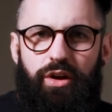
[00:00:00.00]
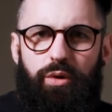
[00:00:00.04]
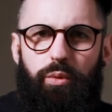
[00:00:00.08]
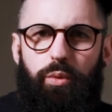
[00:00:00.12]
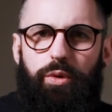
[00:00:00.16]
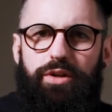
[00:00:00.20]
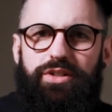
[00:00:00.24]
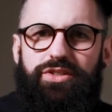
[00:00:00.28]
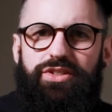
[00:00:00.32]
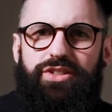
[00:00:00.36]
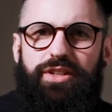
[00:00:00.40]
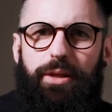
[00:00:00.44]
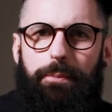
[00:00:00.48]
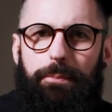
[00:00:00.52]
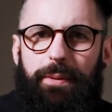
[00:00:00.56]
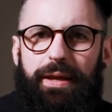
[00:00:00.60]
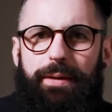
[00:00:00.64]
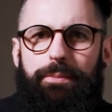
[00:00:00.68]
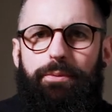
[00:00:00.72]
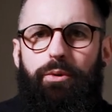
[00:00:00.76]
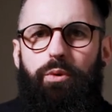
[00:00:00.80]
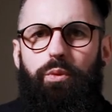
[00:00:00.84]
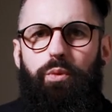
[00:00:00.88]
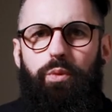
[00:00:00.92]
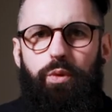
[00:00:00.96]
What is it that
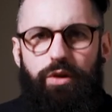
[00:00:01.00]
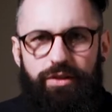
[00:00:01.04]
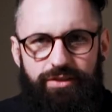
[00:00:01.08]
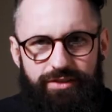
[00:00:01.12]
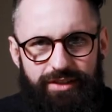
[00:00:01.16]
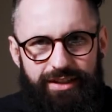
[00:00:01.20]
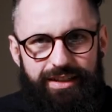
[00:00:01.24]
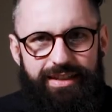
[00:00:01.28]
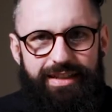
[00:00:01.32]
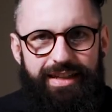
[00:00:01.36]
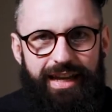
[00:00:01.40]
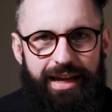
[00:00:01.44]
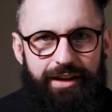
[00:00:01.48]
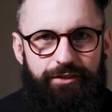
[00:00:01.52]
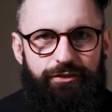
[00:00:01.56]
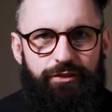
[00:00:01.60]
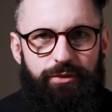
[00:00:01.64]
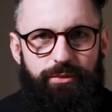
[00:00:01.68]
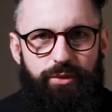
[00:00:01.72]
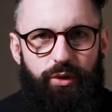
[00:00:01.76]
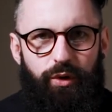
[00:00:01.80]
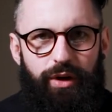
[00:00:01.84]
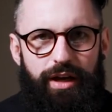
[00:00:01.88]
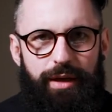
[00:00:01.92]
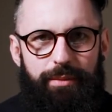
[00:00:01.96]
people want to get
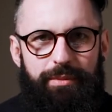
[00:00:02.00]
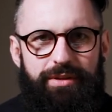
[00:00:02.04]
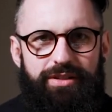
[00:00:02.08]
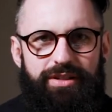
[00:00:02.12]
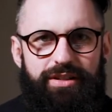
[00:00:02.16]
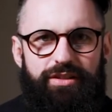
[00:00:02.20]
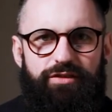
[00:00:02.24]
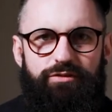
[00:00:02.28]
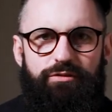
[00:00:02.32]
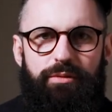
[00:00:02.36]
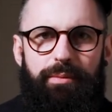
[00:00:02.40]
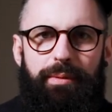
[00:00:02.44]
from your images?